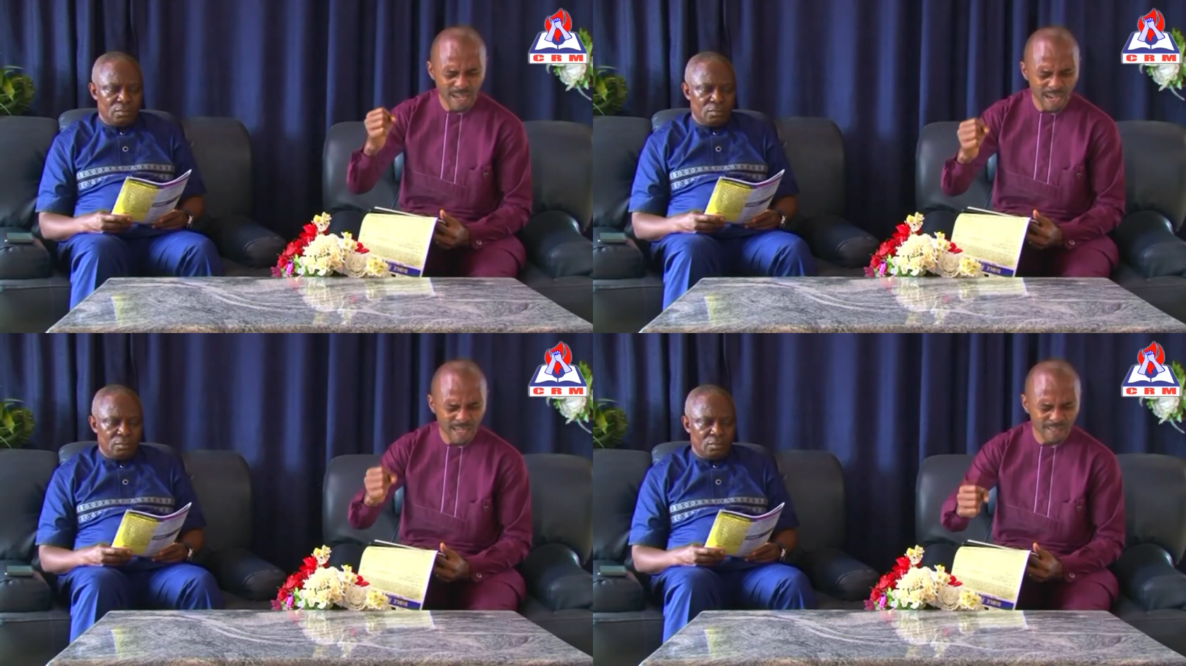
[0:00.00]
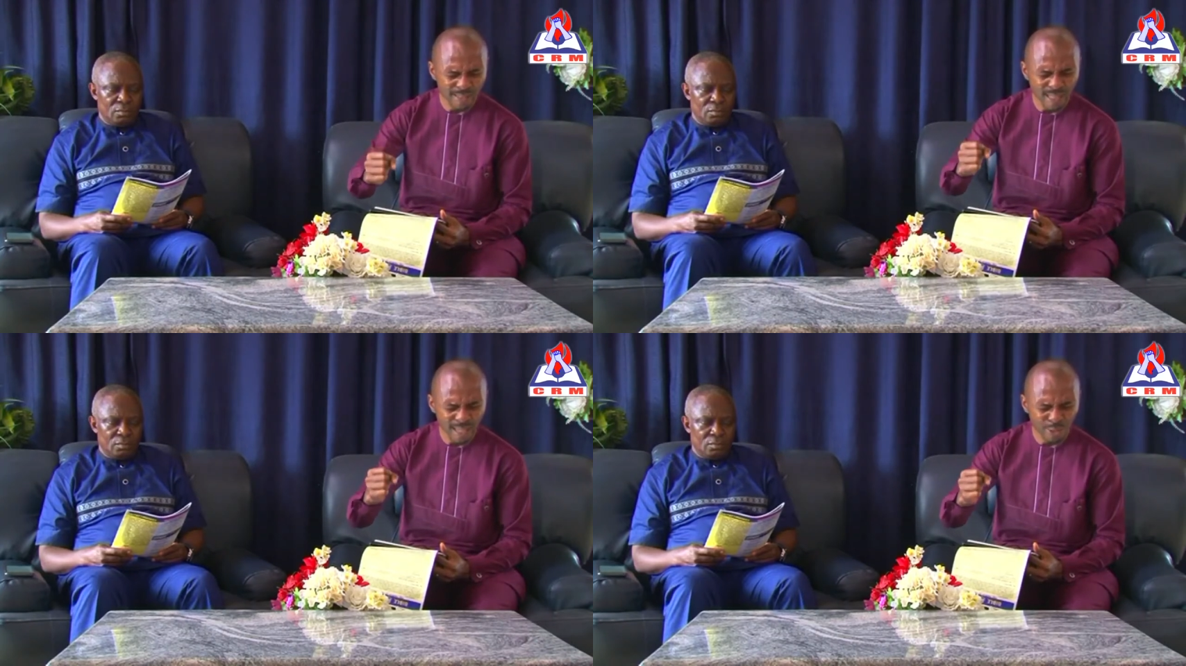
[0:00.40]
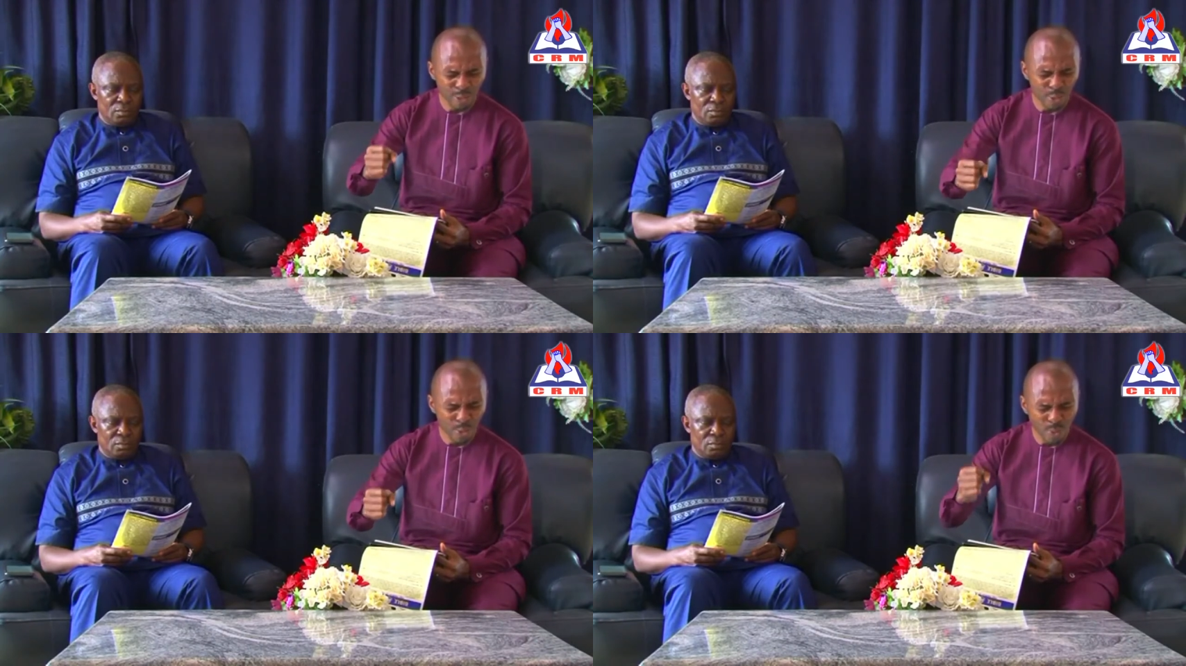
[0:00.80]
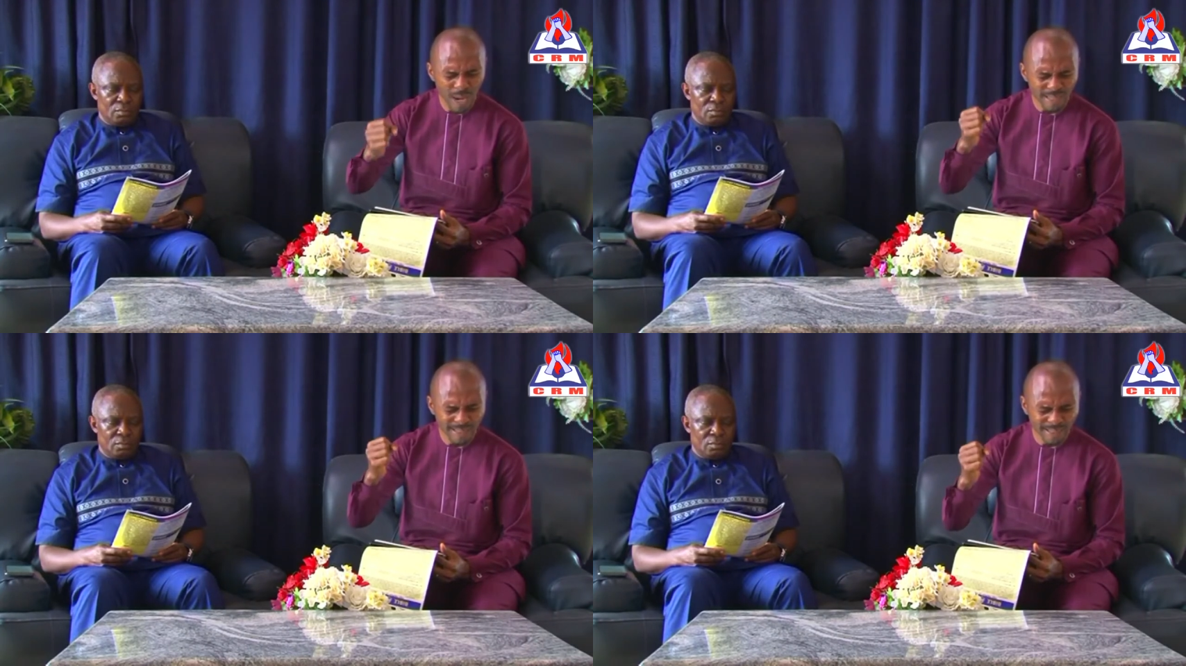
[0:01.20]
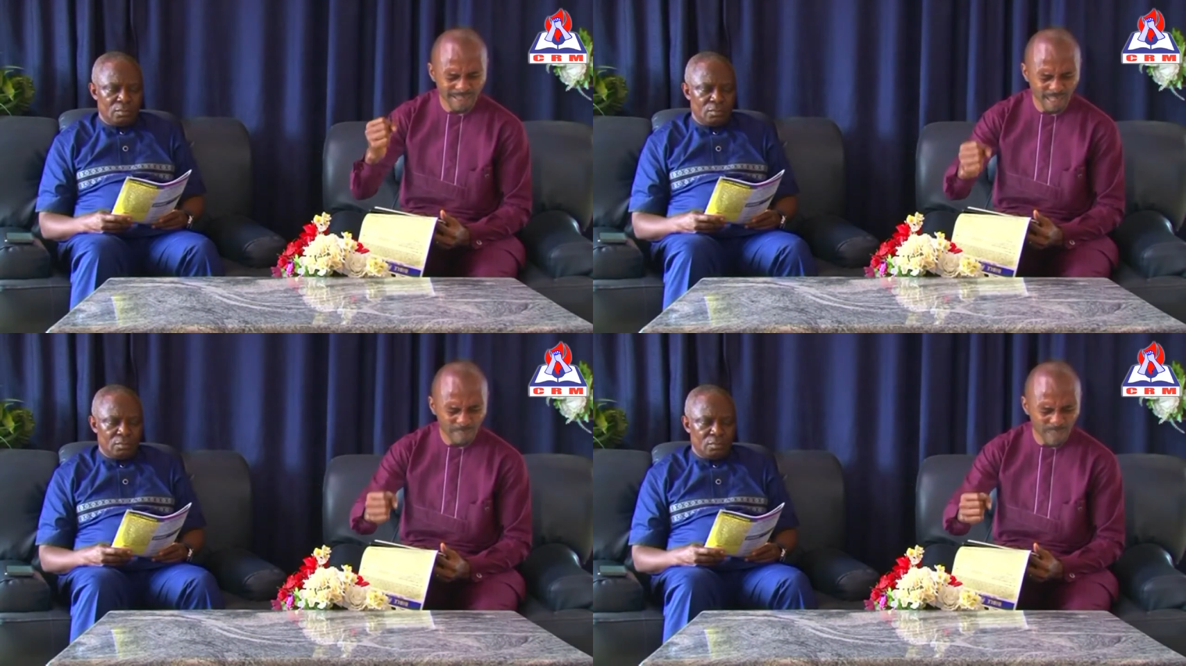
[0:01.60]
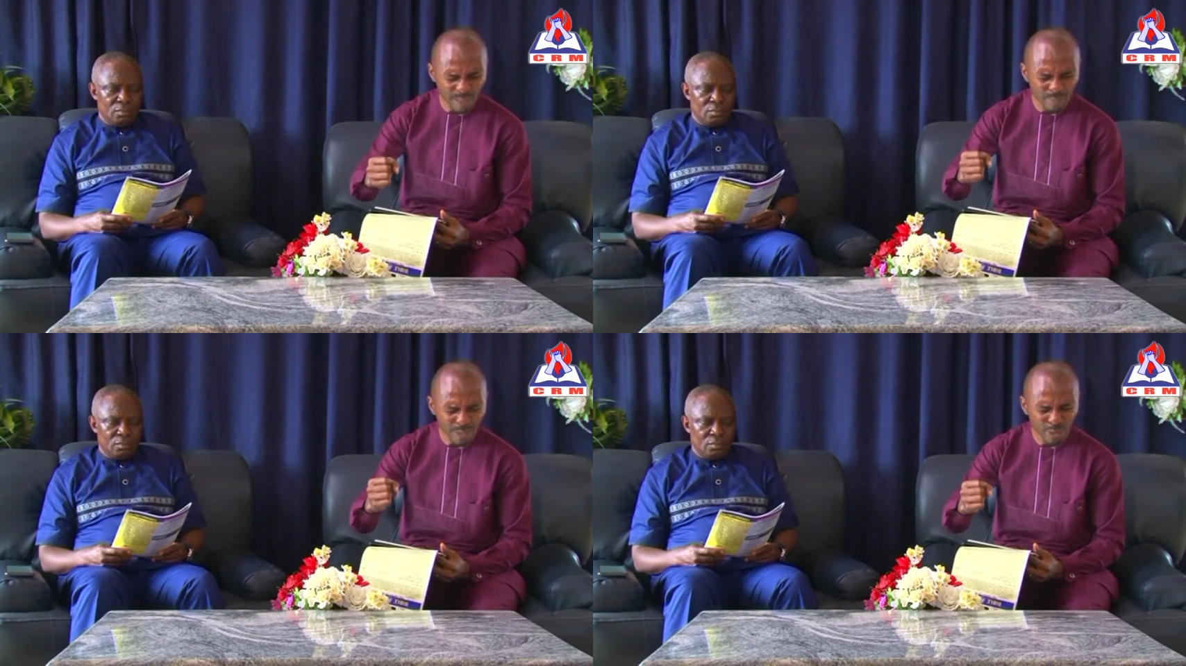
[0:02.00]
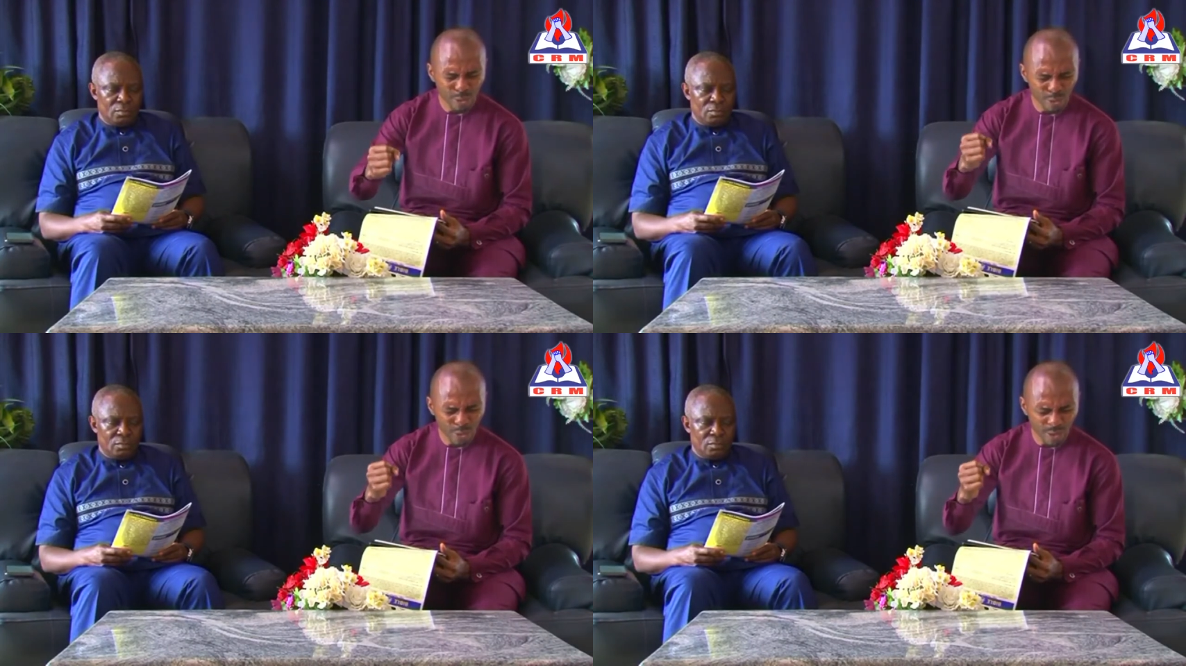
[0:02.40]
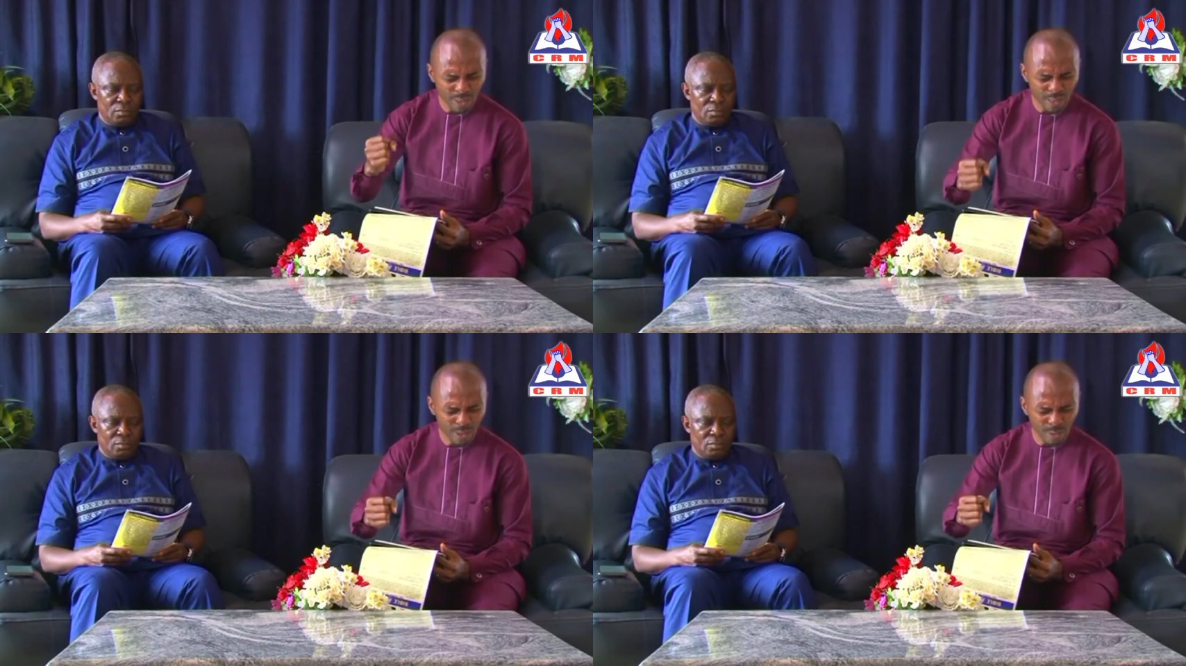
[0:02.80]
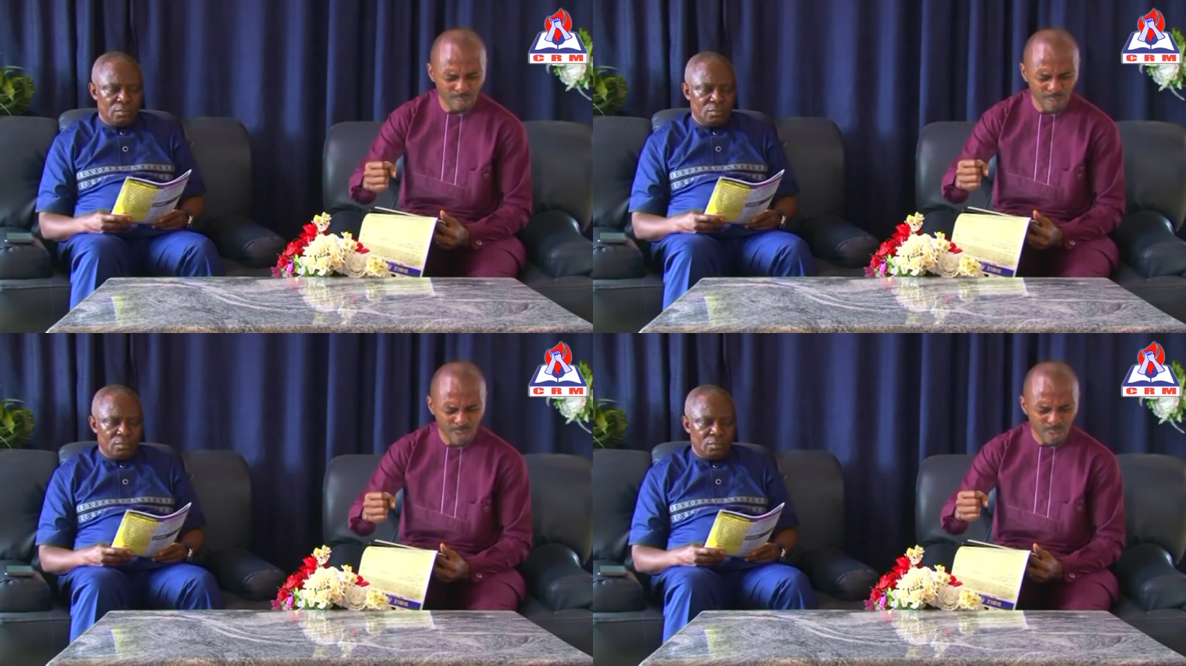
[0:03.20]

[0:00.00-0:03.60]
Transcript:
Speaker 1: ask that you accept them into your kingdom,